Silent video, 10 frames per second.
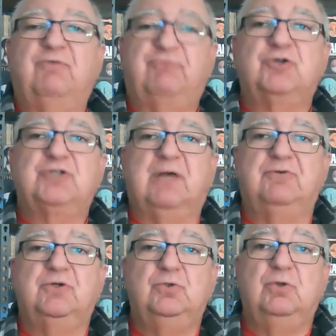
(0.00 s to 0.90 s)
First, I'll
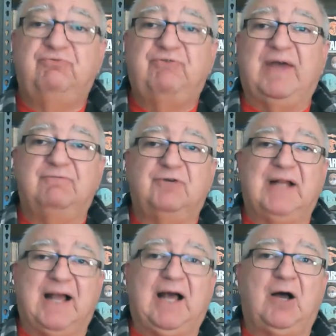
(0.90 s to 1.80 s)
do favorite
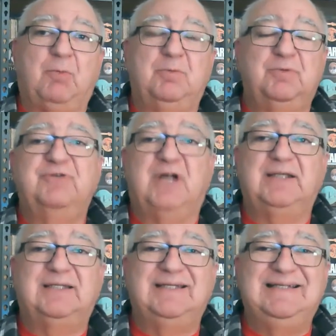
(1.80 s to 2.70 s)
album of
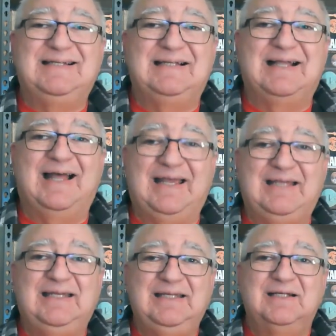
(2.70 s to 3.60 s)

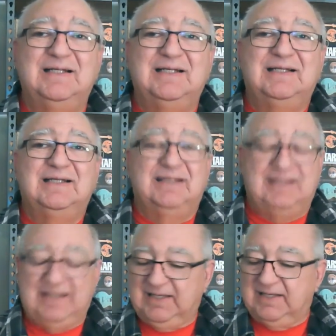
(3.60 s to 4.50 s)
1980.
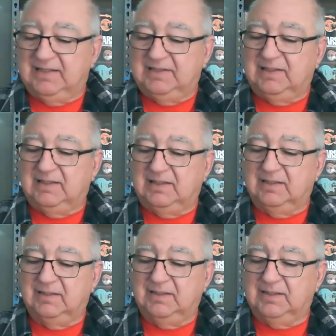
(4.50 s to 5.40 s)
And
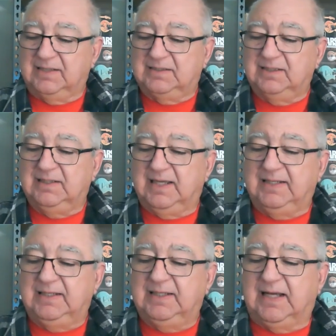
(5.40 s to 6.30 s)
in
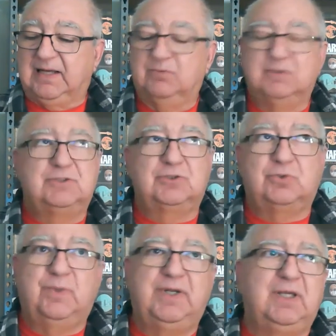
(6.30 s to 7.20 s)
1980, I was
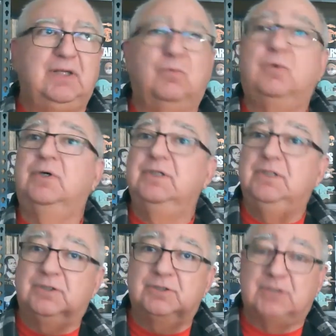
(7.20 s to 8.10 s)
21
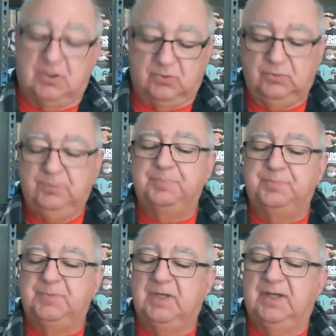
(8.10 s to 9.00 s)
years old,
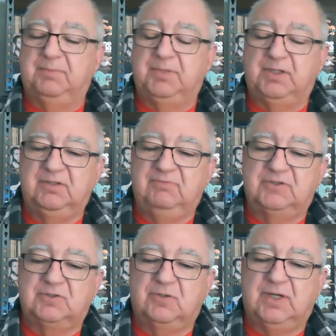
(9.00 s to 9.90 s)
I believe
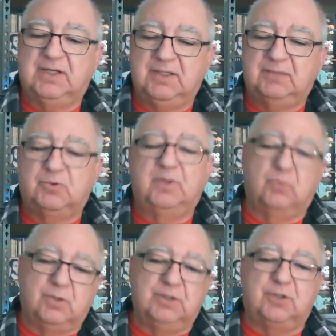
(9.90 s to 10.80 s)
is correct. Yeah,
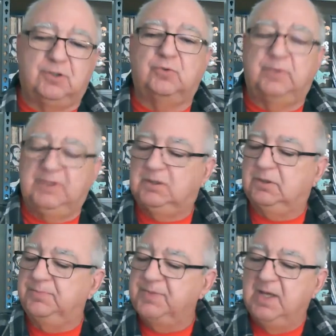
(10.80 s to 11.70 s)
21, turned
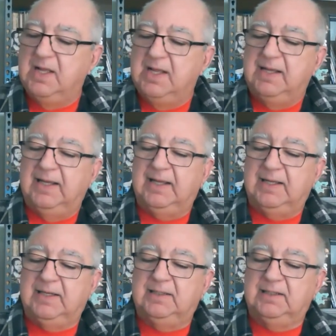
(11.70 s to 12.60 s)
22.
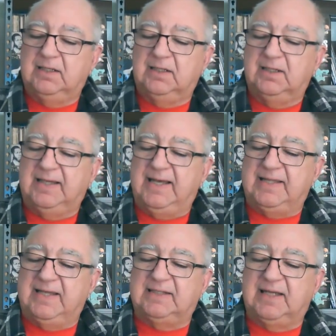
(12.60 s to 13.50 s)
And at
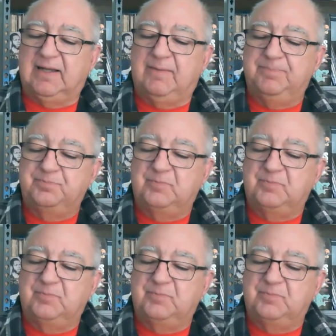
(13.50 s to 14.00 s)
that time,